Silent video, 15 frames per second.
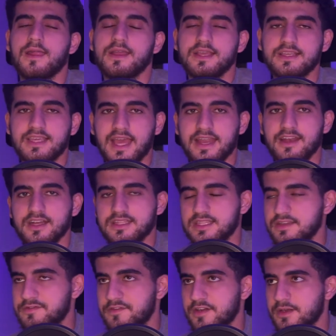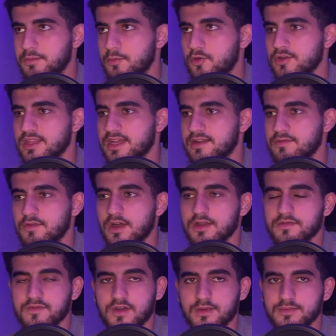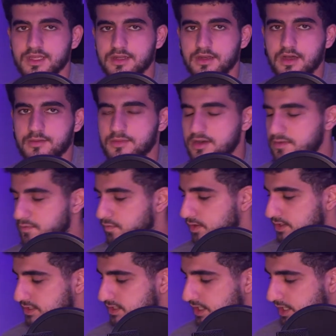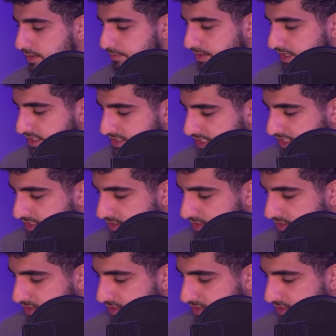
It cannot differ more than 1 from the number of 1s. Because in the